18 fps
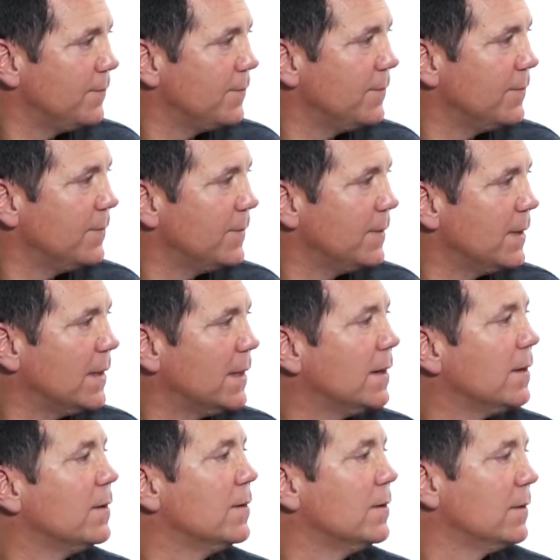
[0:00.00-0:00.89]

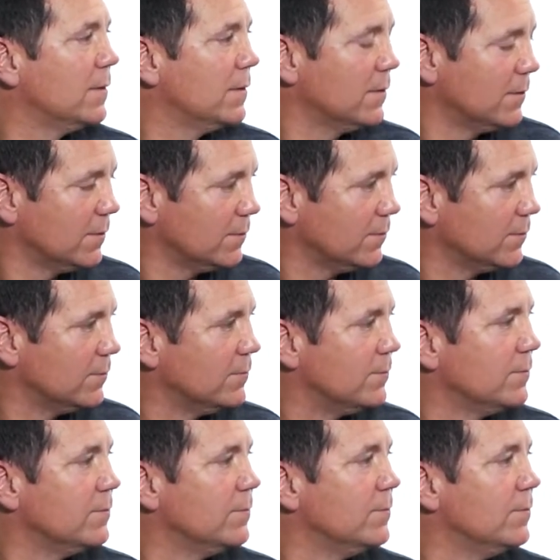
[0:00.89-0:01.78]

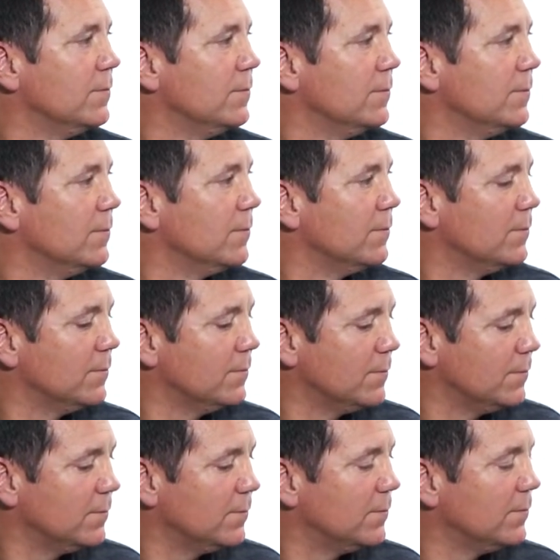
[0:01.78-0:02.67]

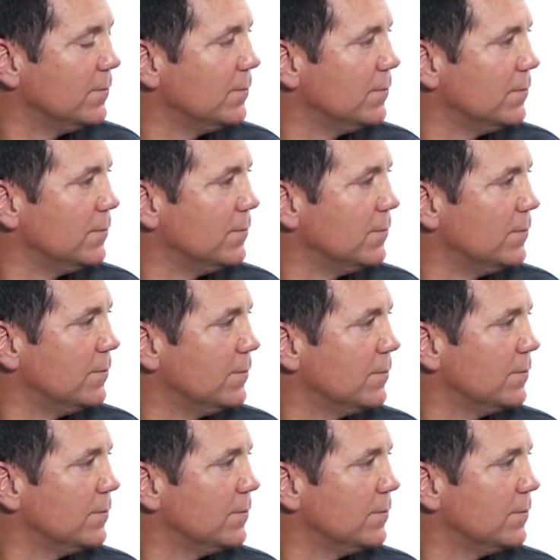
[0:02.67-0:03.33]
No words are spoken by the person on screen.